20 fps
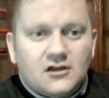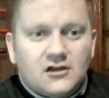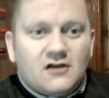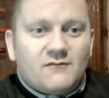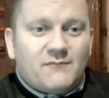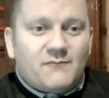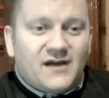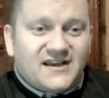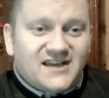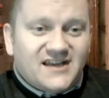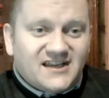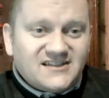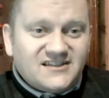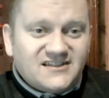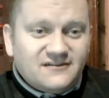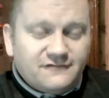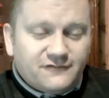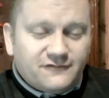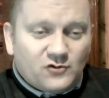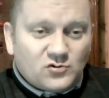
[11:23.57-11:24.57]
By
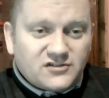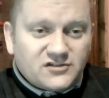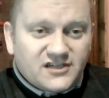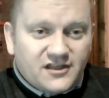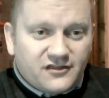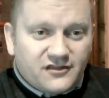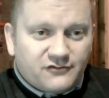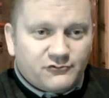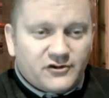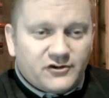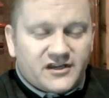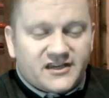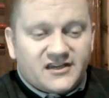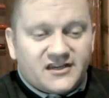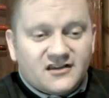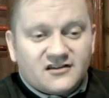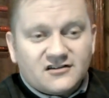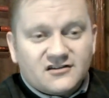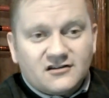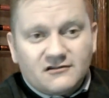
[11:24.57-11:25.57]
1943,
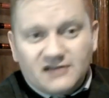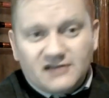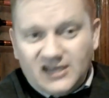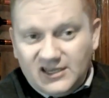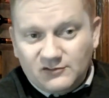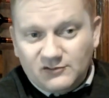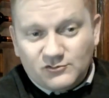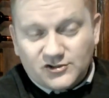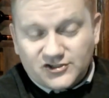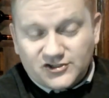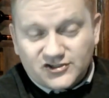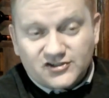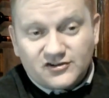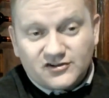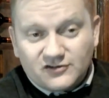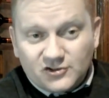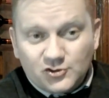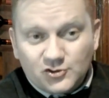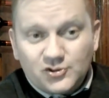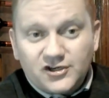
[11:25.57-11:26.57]
it was
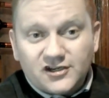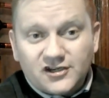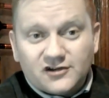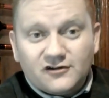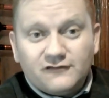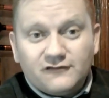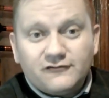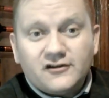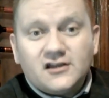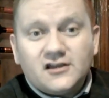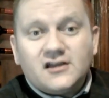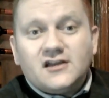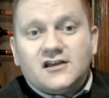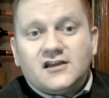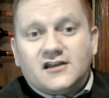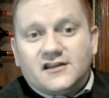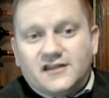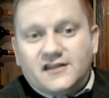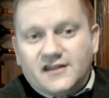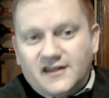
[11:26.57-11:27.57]
good enough
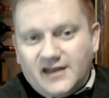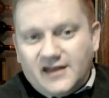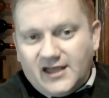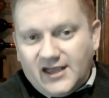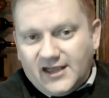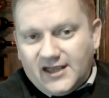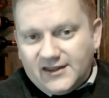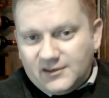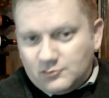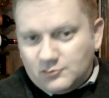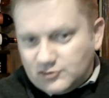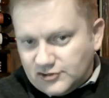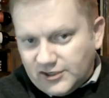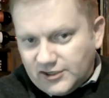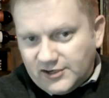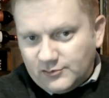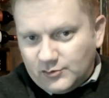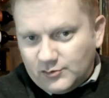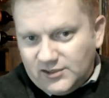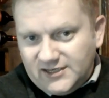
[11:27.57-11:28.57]
that they were
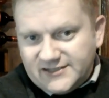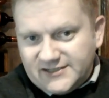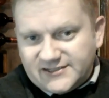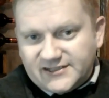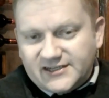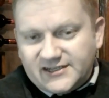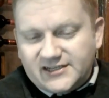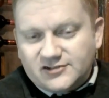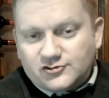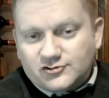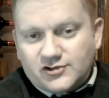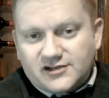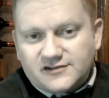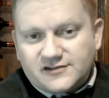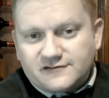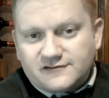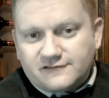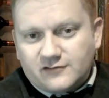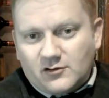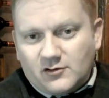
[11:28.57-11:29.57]
trying to elicit
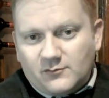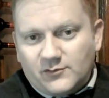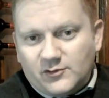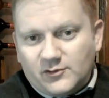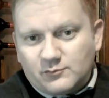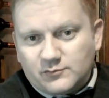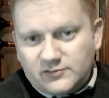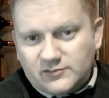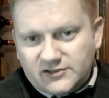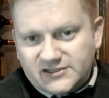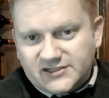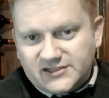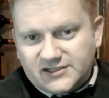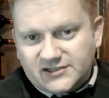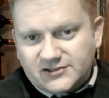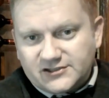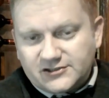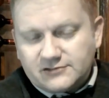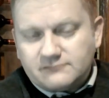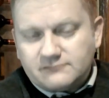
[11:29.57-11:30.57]
interest from the
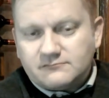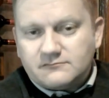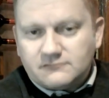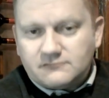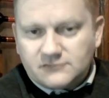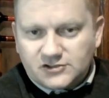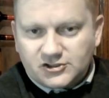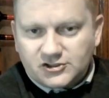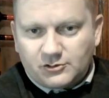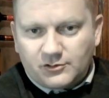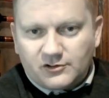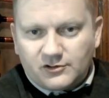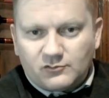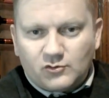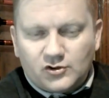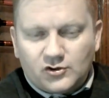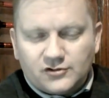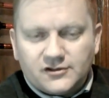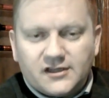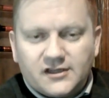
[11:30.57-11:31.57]
British, showing
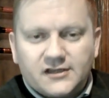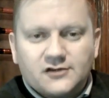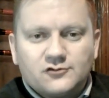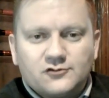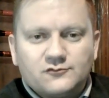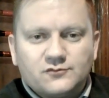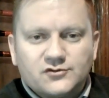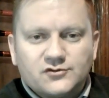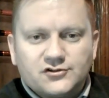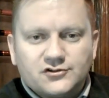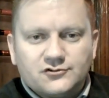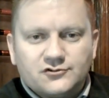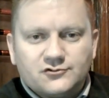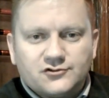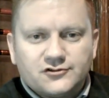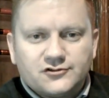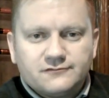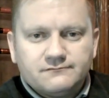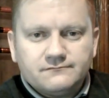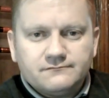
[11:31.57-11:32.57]
what they could
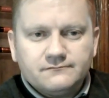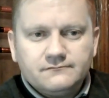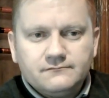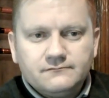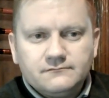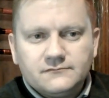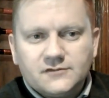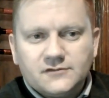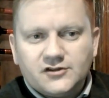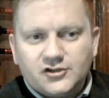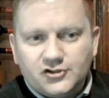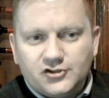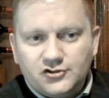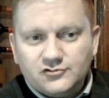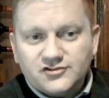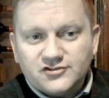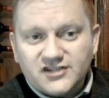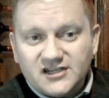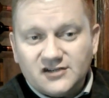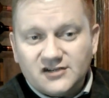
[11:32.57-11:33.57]
produce. The New
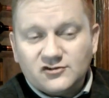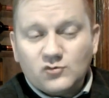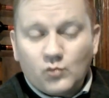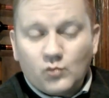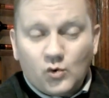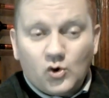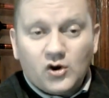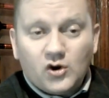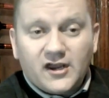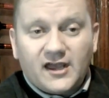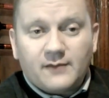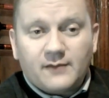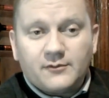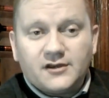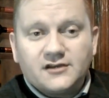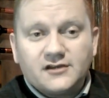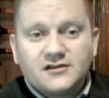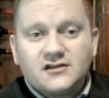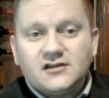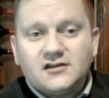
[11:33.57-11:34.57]
Zealand War
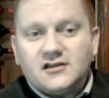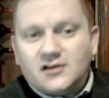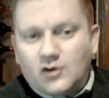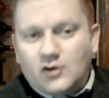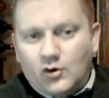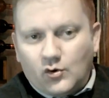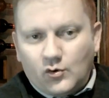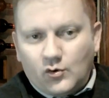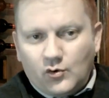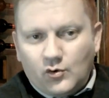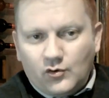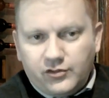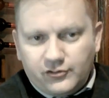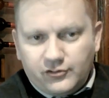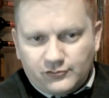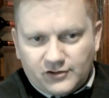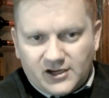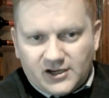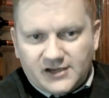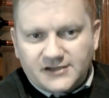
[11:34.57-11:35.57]
Cabinet
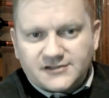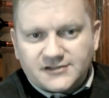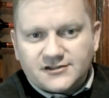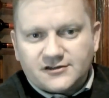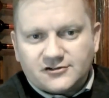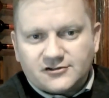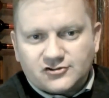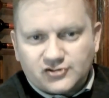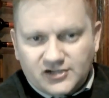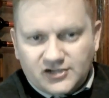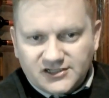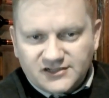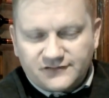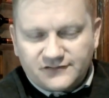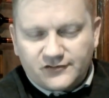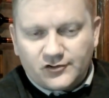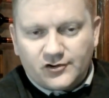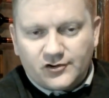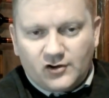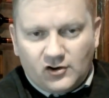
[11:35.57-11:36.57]
authorised the
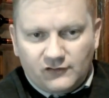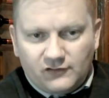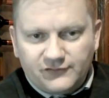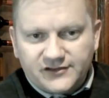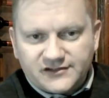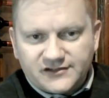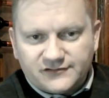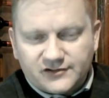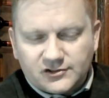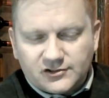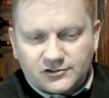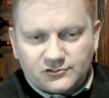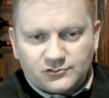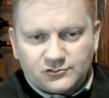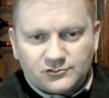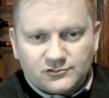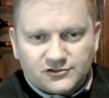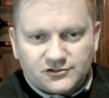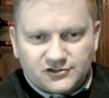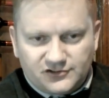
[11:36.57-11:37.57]
transfer of this vehicle
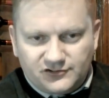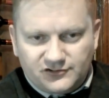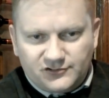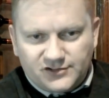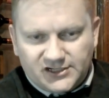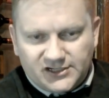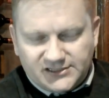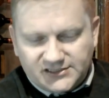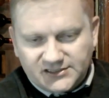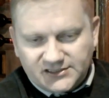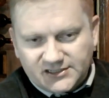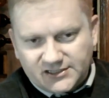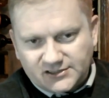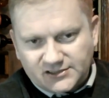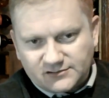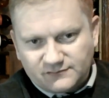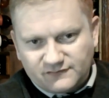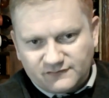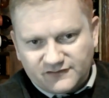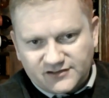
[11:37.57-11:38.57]
to the United
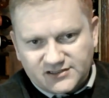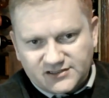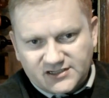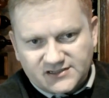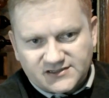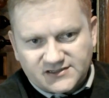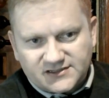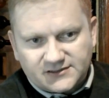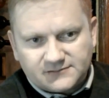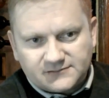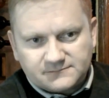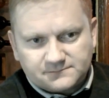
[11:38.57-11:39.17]
Kingdom for testing.